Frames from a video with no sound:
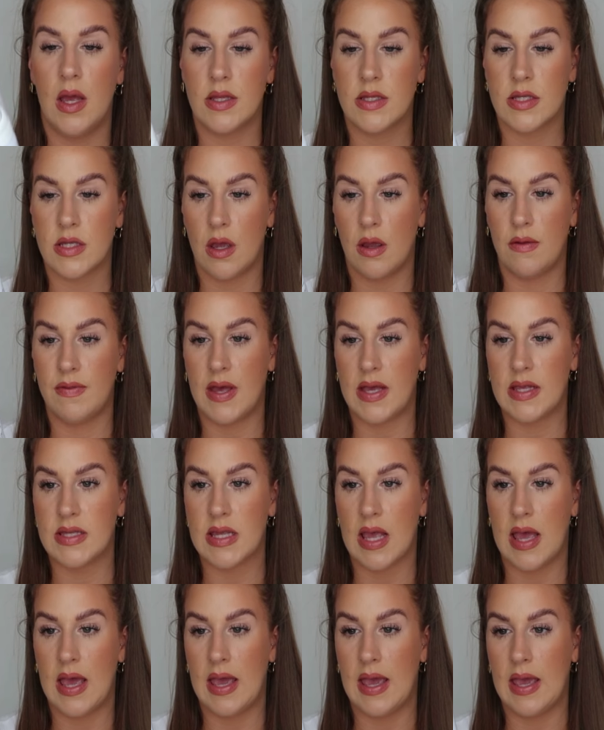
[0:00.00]
so
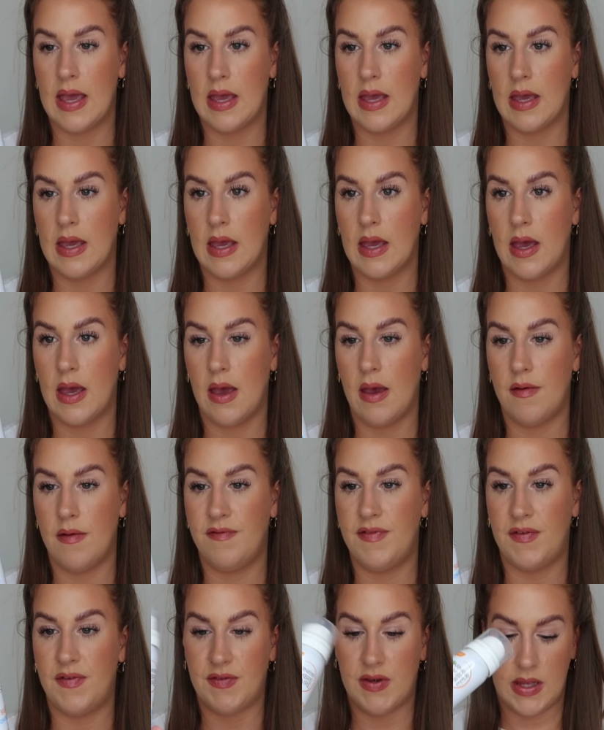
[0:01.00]
that's a
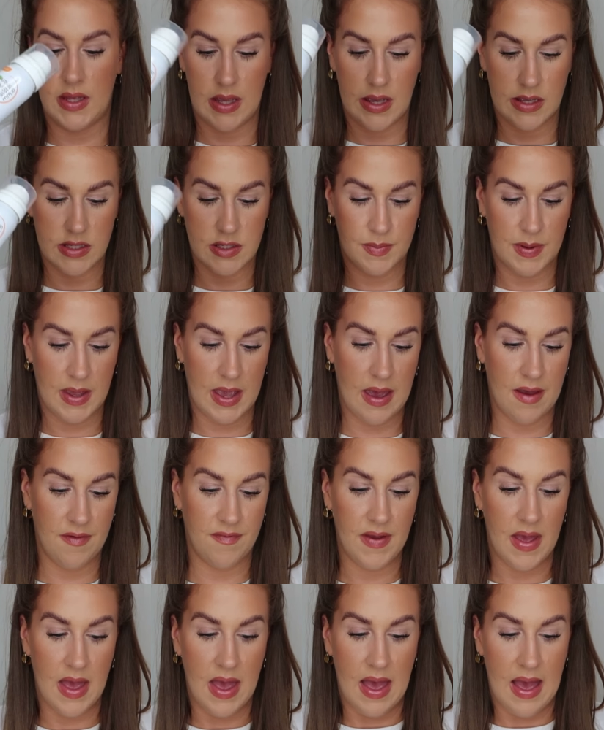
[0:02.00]
50
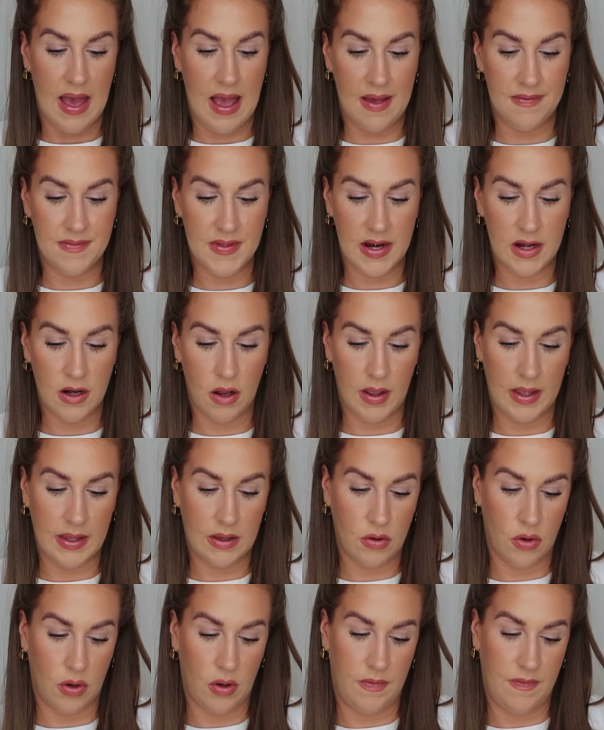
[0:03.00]
SPF. And then I
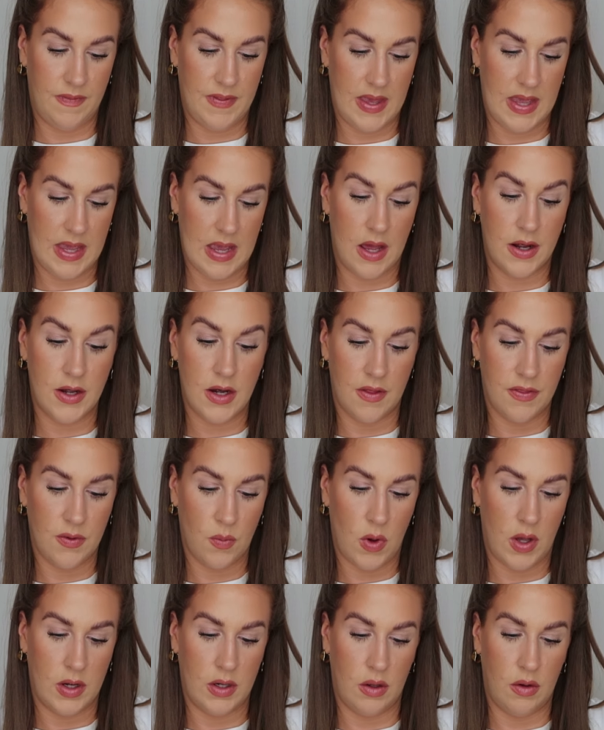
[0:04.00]
got the another
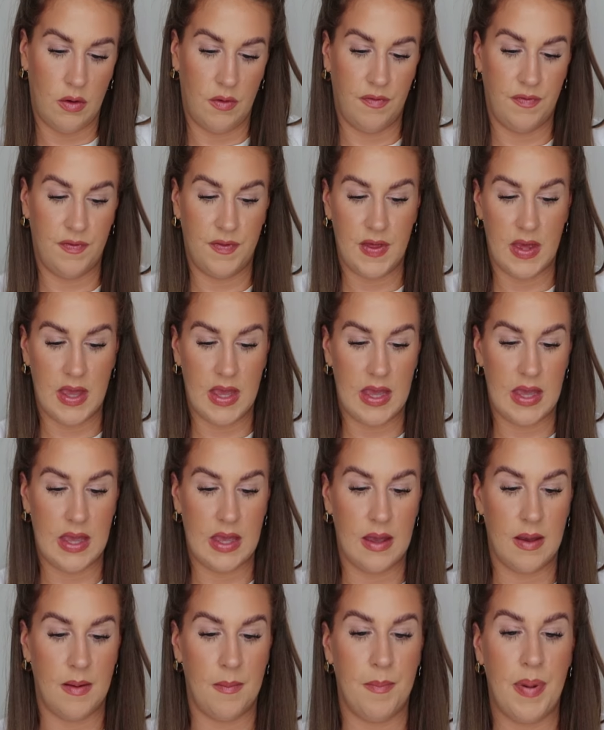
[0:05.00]
one of
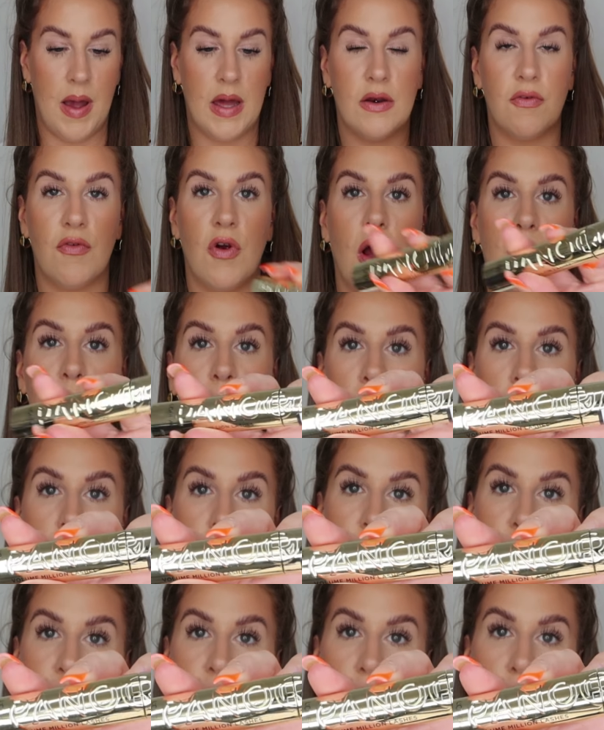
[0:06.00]
the Panorama
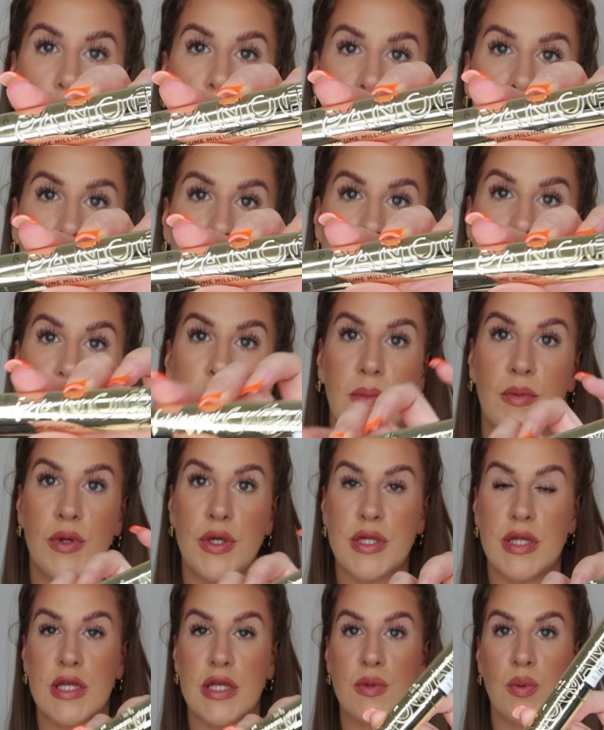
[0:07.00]
mascaras. I'm
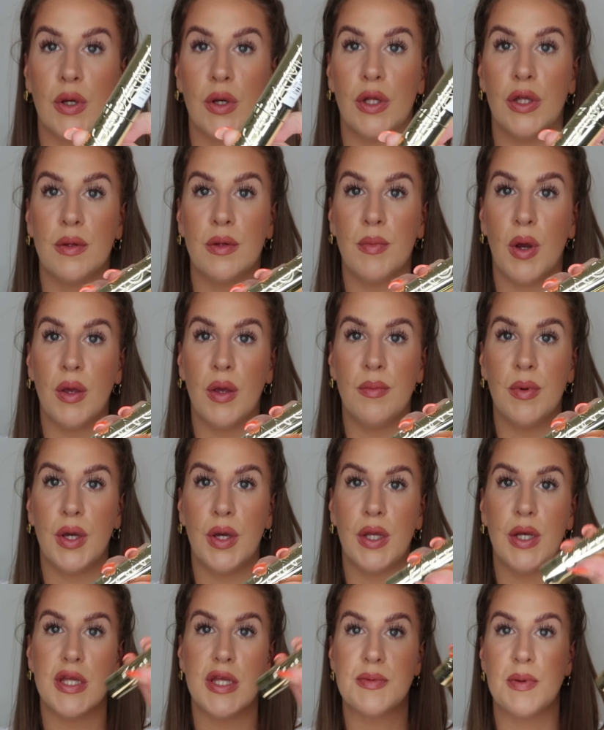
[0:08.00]
using this one at the
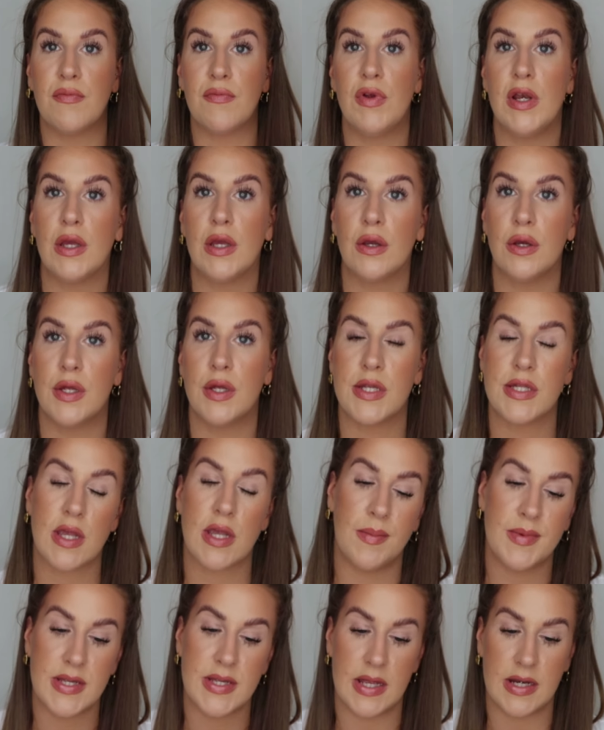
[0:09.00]
moment. It's been really good. It's
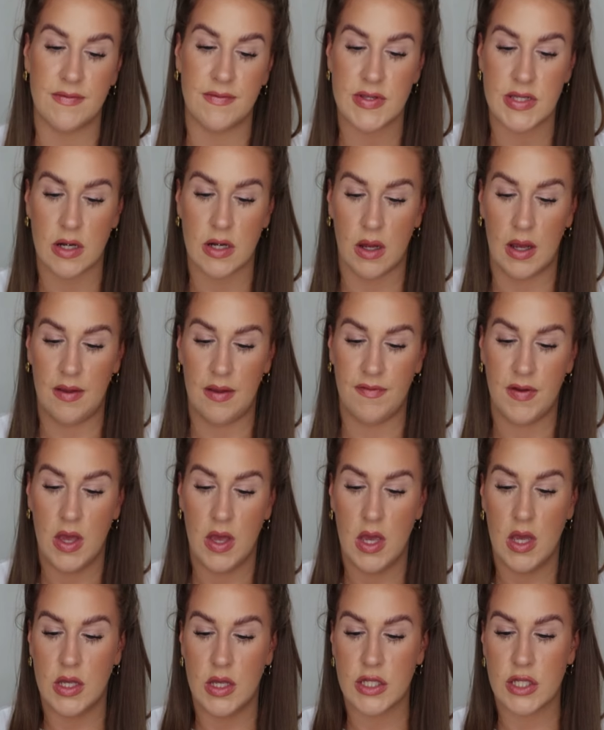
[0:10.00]
coming to the end of its life,
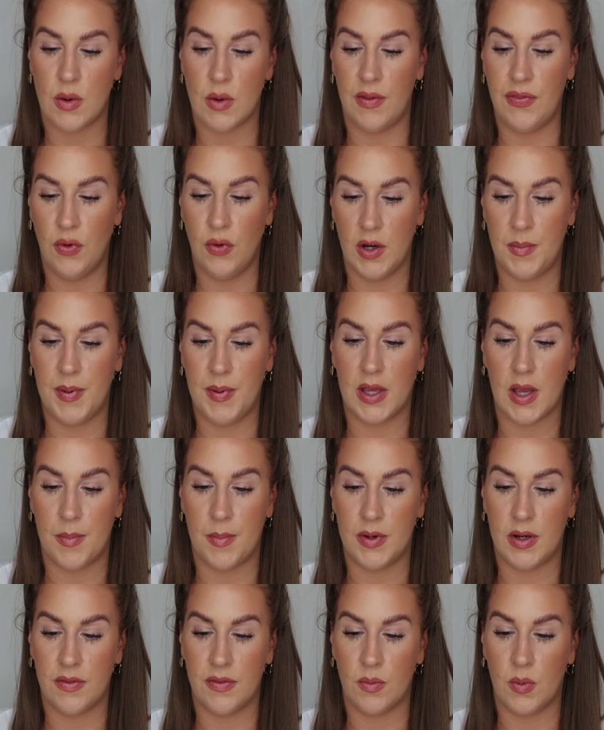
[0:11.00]
so I thought I'd pick
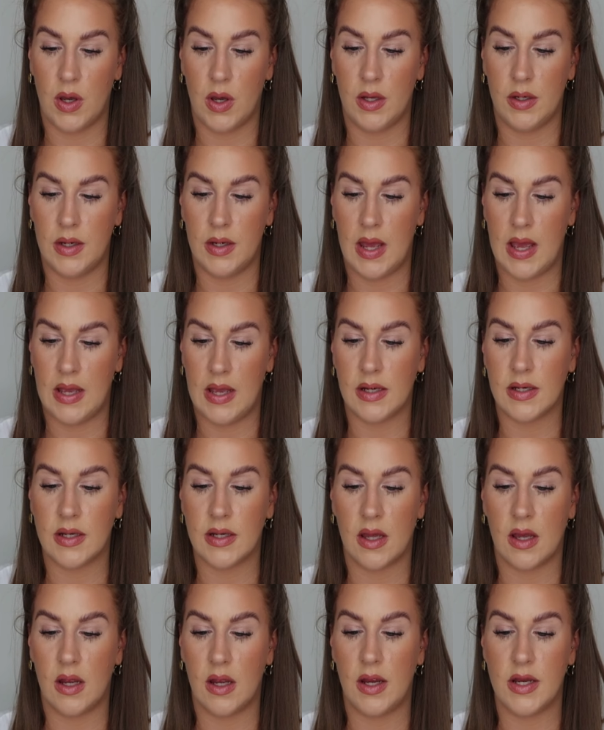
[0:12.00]
up another one,
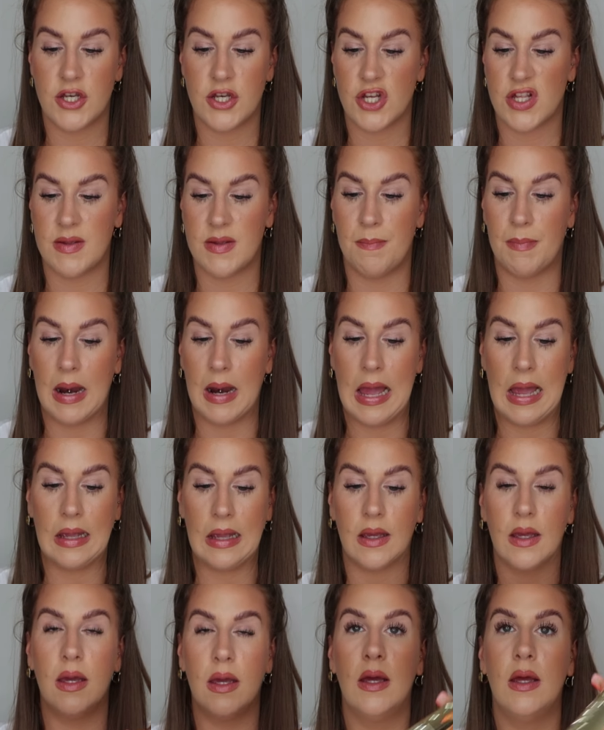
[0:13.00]
and it's just in
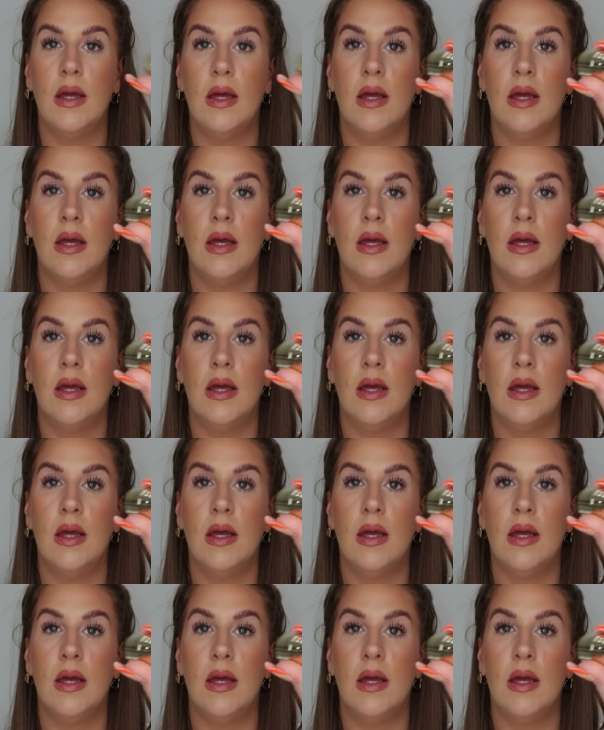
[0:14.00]
black,